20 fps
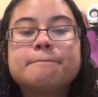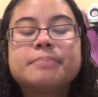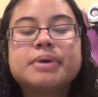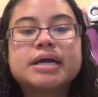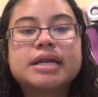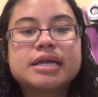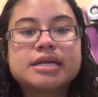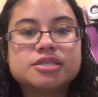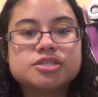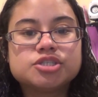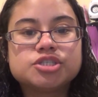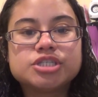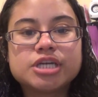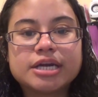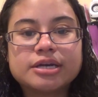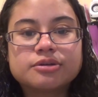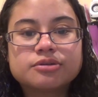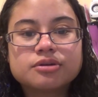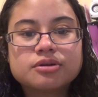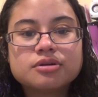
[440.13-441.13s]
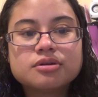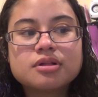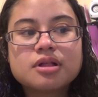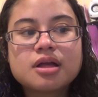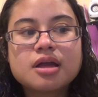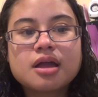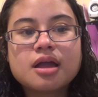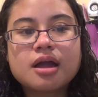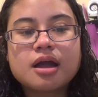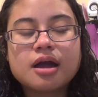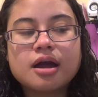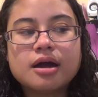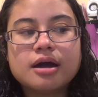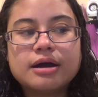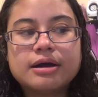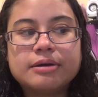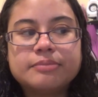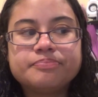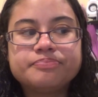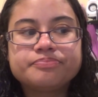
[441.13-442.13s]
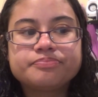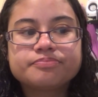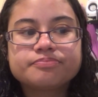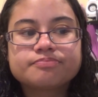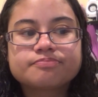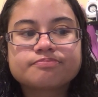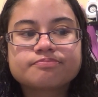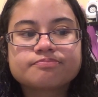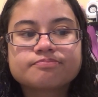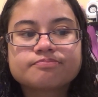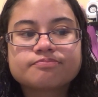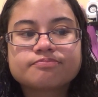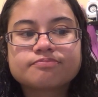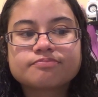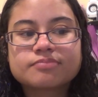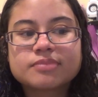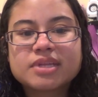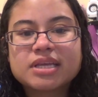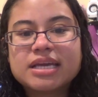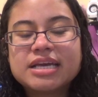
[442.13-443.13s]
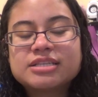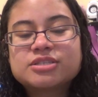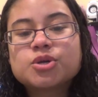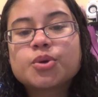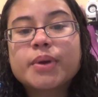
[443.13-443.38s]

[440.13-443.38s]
But in general, it's